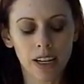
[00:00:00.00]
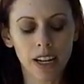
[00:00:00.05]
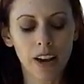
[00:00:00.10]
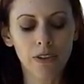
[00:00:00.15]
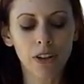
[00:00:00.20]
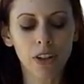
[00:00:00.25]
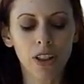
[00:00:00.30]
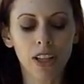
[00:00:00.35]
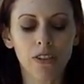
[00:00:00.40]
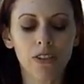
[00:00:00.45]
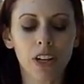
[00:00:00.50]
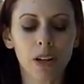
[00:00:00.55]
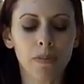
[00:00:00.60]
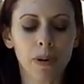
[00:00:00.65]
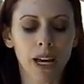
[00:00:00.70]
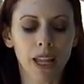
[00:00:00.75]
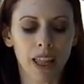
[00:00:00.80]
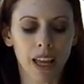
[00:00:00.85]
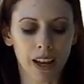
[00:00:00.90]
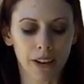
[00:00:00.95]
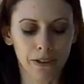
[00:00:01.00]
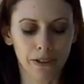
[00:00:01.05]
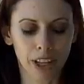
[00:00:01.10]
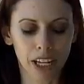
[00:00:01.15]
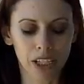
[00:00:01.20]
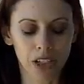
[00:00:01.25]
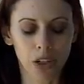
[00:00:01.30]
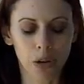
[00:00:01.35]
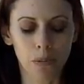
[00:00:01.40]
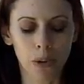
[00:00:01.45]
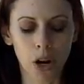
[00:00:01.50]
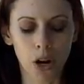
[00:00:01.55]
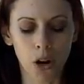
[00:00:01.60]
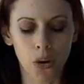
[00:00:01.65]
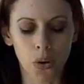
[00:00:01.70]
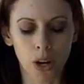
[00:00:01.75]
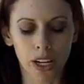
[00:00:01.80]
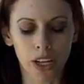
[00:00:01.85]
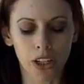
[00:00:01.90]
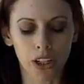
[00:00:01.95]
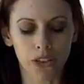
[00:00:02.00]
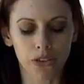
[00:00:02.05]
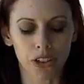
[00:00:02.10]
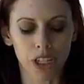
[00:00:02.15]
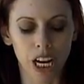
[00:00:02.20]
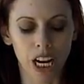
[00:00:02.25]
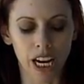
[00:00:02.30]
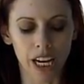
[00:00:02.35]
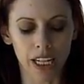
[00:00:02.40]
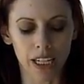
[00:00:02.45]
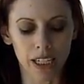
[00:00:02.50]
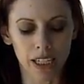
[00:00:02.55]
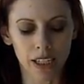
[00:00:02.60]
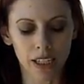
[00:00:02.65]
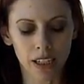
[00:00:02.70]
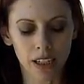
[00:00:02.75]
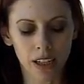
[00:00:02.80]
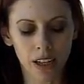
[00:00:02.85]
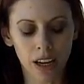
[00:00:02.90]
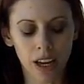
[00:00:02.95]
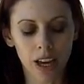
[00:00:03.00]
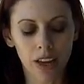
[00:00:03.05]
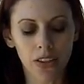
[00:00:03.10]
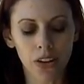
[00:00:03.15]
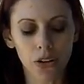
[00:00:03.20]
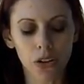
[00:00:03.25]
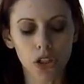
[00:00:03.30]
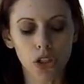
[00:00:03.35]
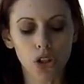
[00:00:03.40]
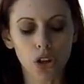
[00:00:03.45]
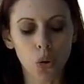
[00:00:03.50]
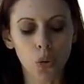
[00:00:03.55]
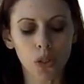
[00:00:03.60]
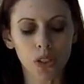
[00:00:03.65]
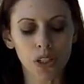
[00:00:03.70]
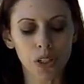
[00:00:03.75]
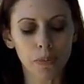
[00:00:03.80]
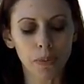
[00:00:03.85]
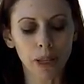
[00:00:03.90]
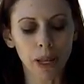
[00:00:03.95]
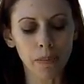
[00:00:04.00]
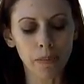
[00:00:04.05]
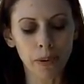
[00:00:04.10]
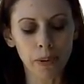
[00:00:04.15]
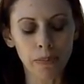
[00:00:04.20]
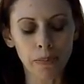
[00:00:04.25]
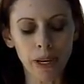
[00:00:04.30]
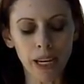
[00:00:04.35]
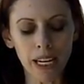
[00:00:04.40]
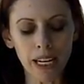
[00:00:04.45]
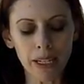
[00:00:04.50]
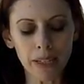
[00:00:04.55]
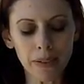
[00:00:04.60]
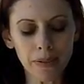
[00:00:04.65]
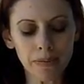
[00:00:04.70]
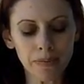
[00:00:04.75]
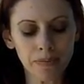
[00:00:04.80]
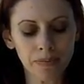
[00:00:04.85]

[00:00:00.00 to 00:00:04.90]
never living my life like tomorrow I could have died, and there is no one to blame but me.